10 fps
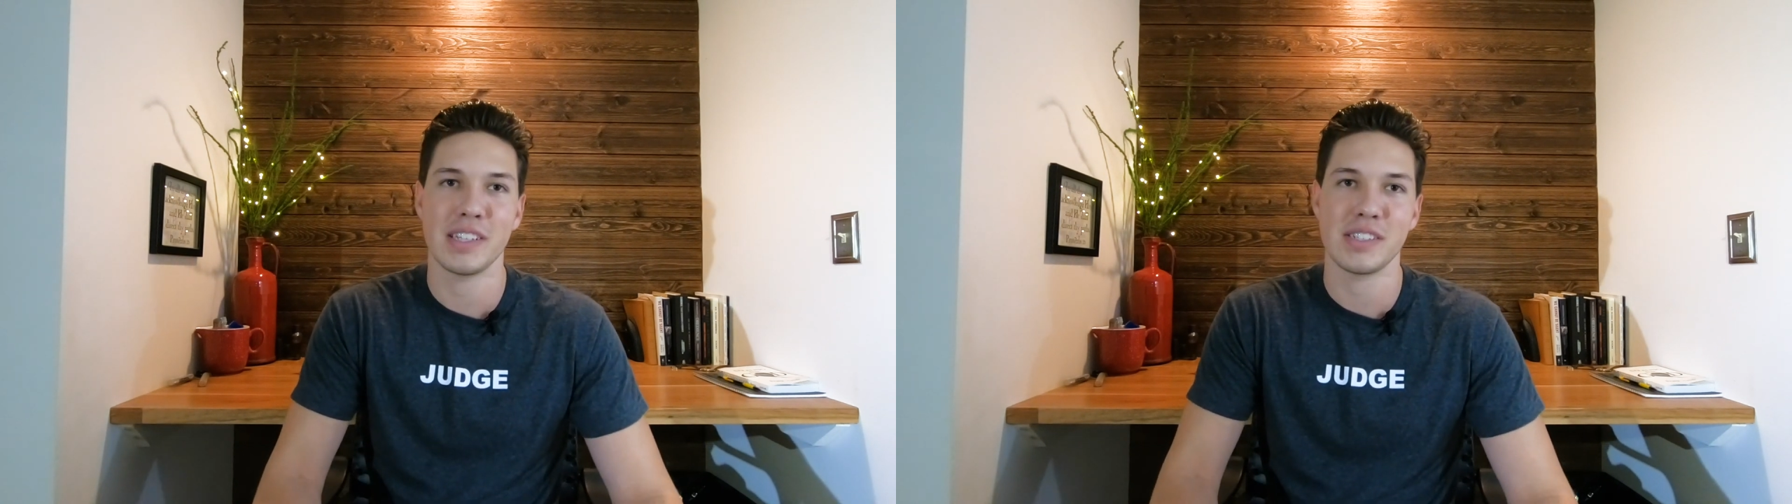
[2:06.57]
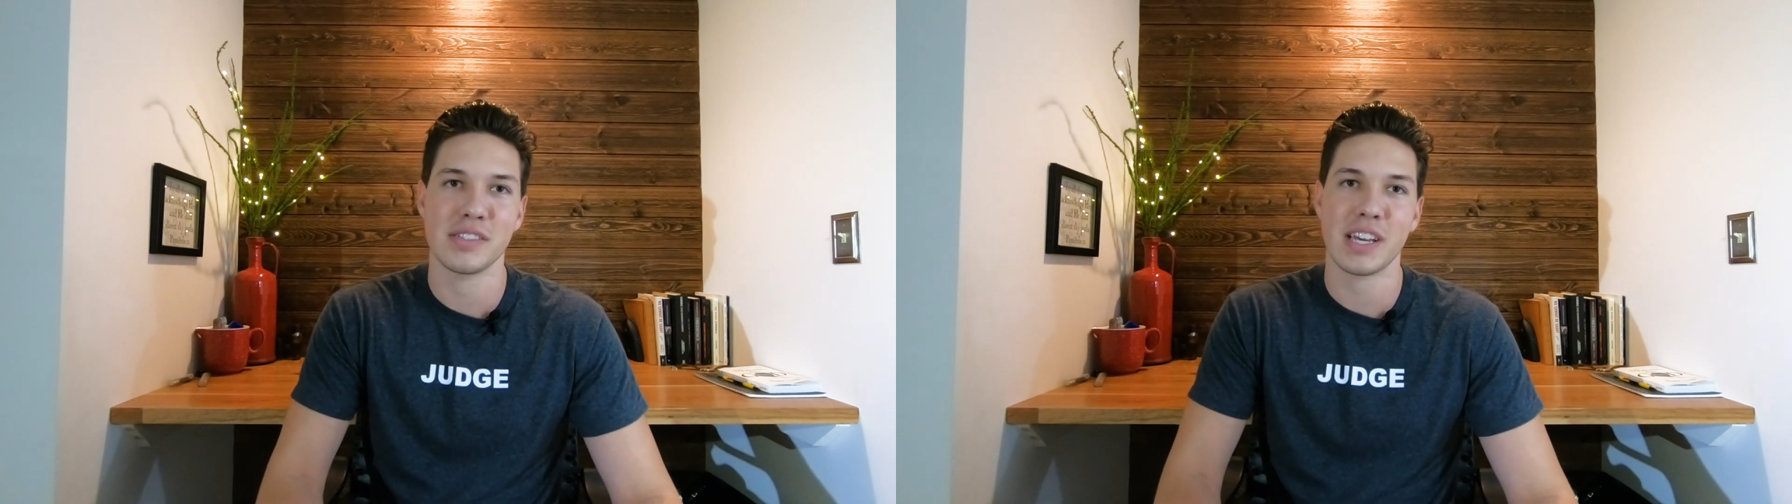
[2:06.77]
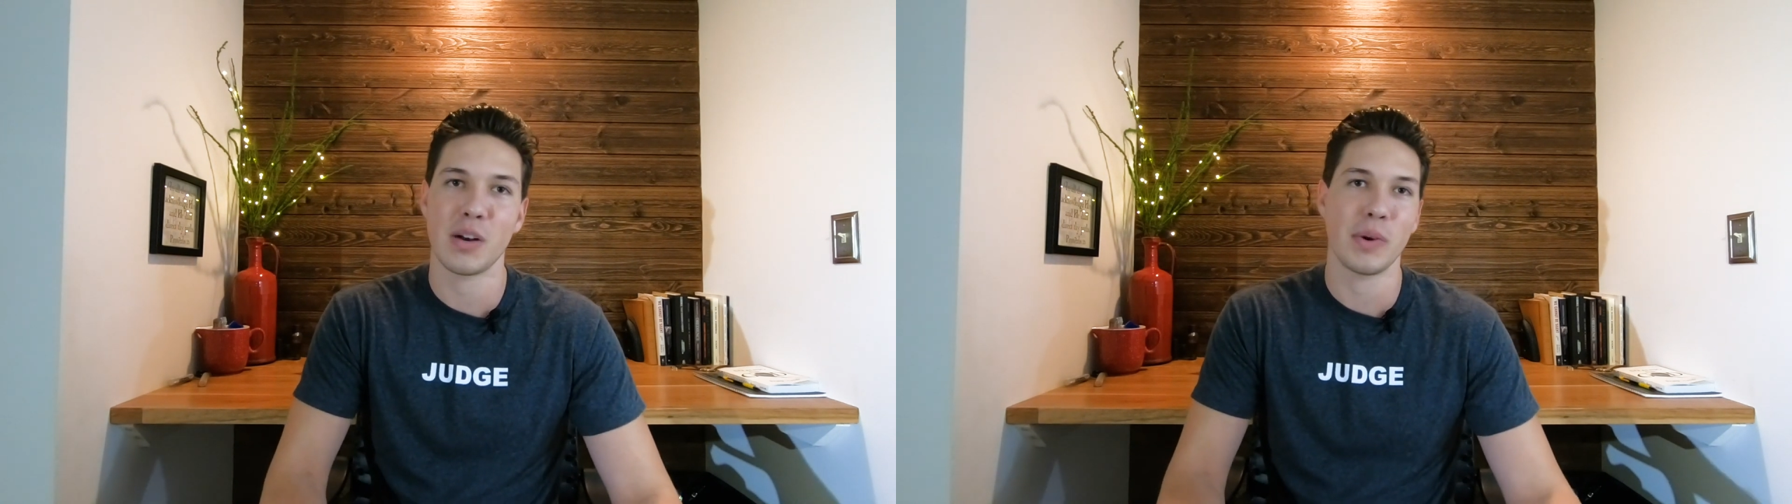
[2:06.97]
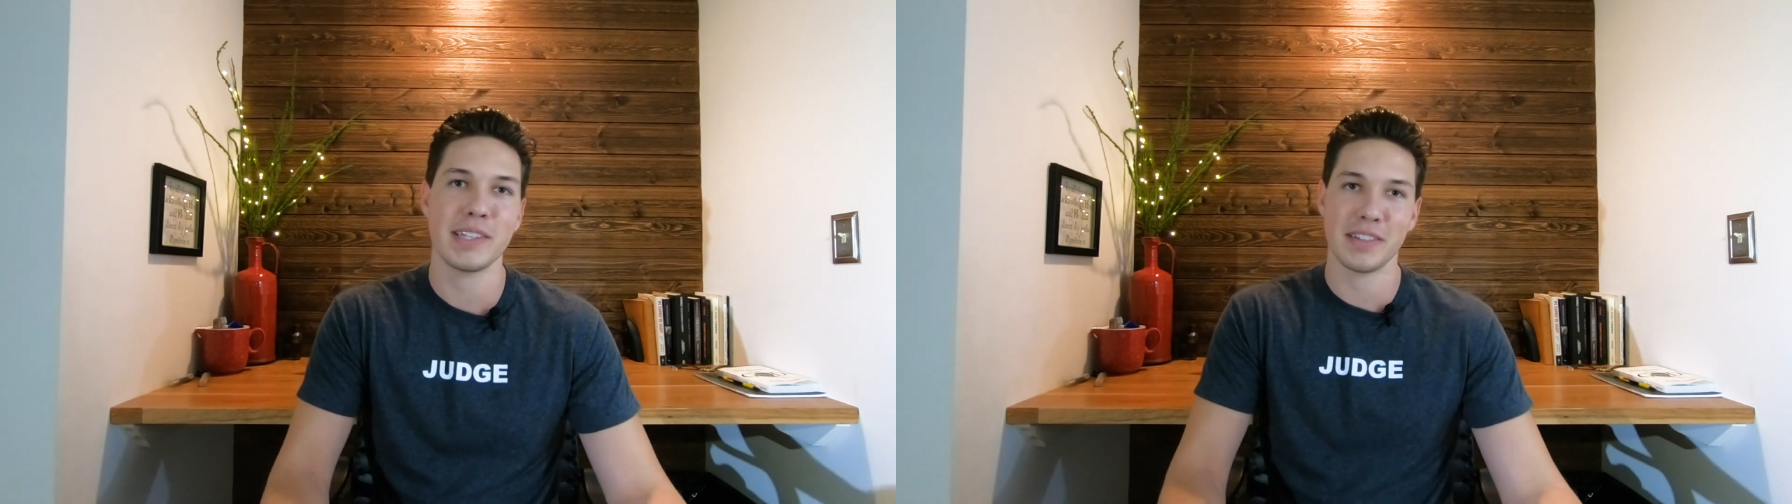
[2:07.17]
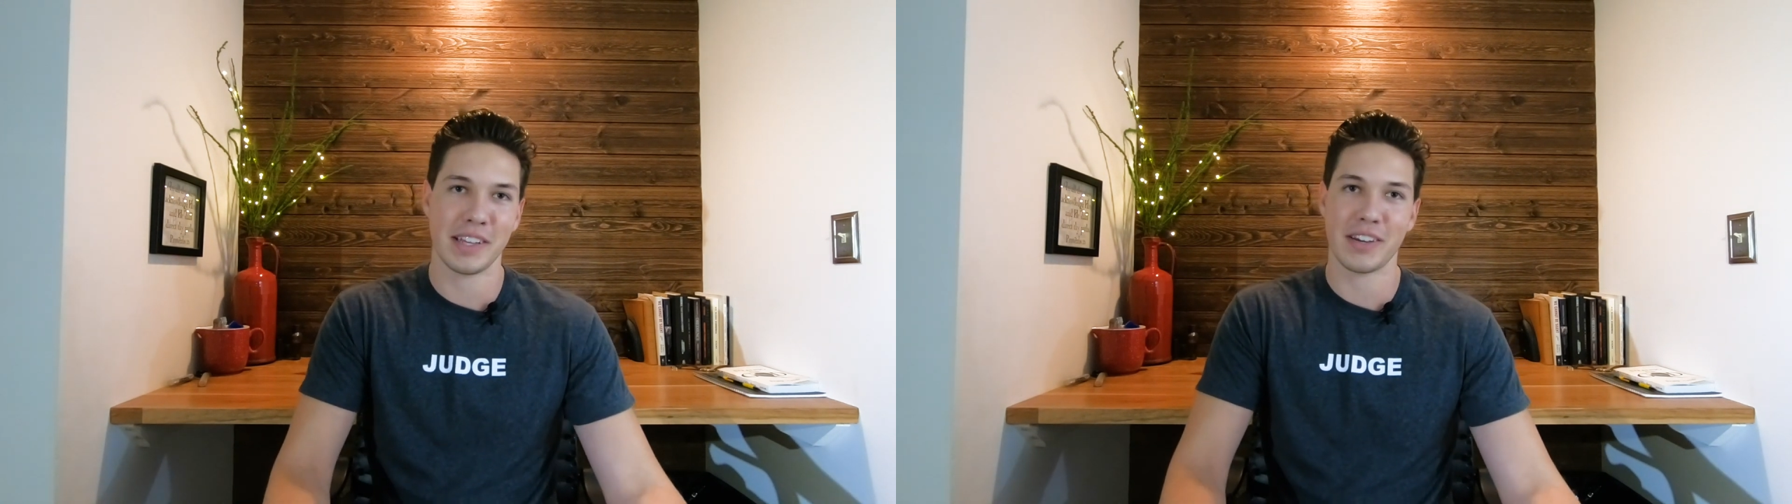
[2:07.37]
then just kind of wait
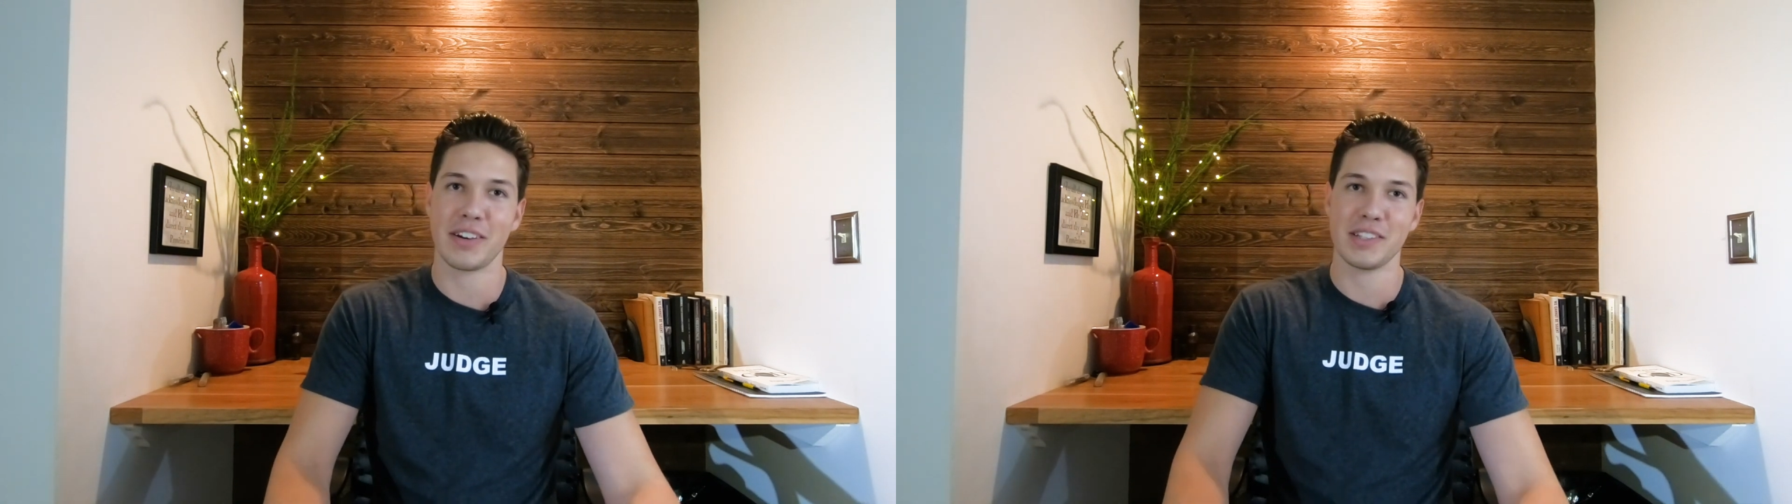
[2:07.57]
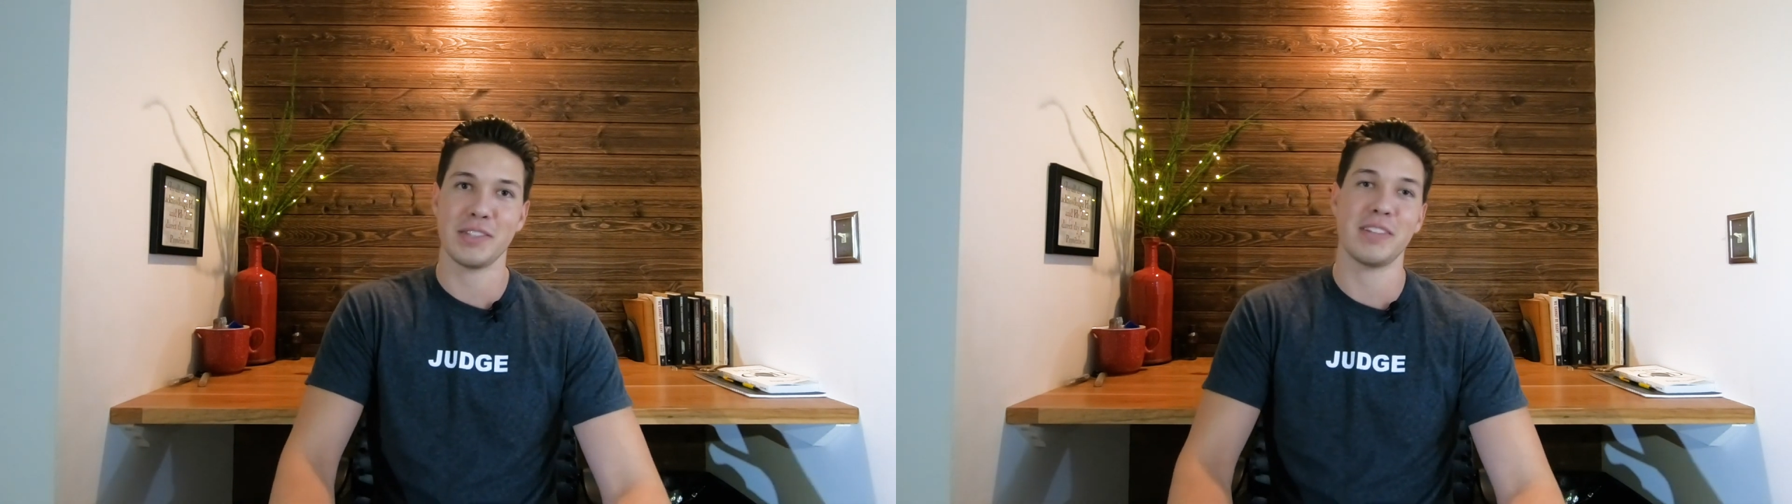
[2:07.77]
till they call you.